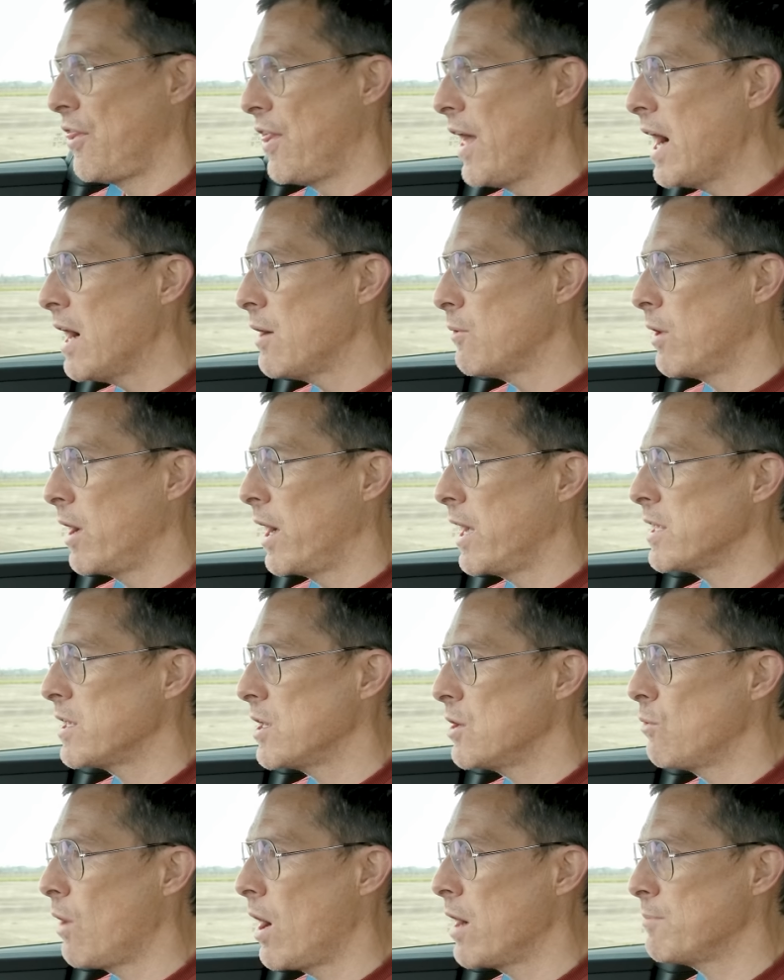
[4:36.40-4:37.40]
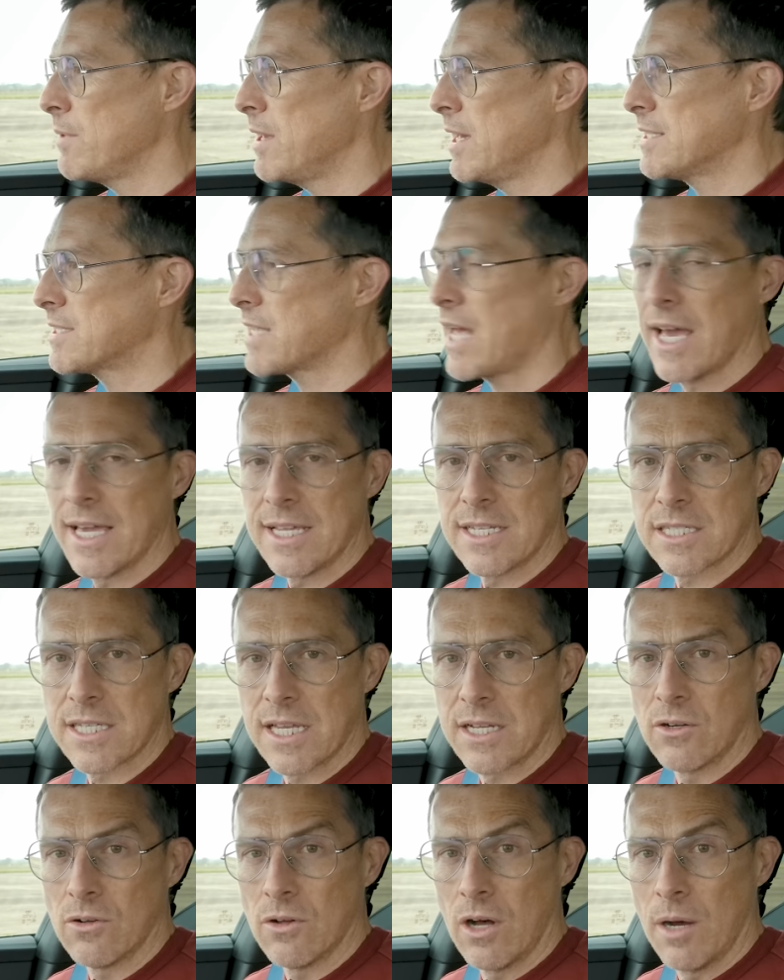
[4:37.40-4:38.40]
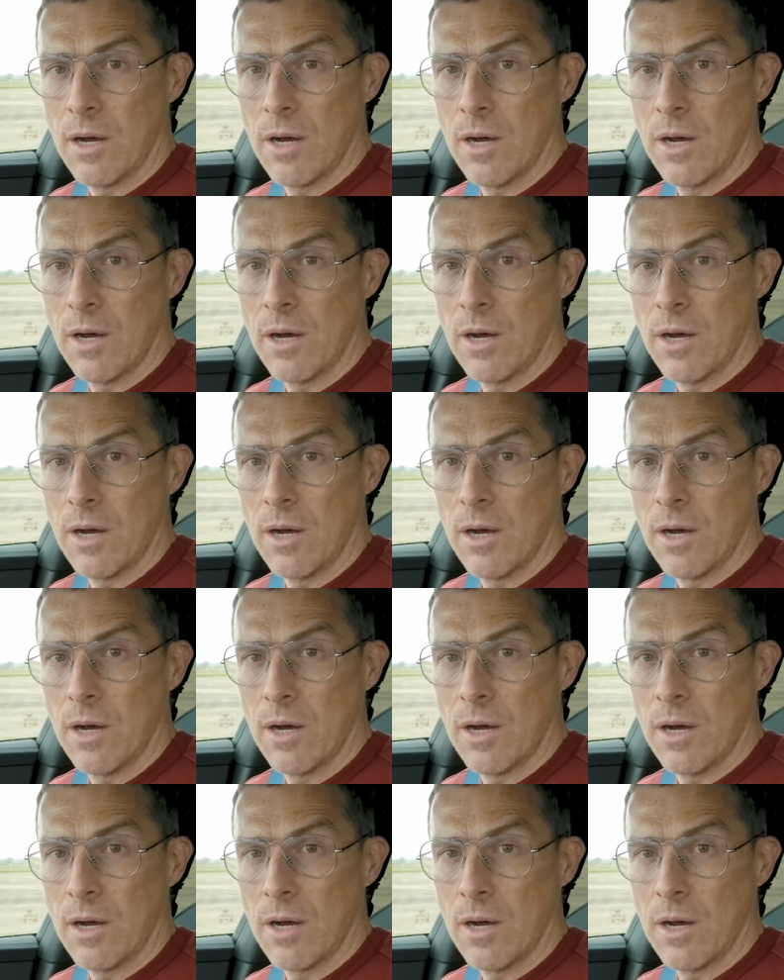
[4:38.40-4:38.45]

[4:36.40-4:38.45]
That way, you won't miss a single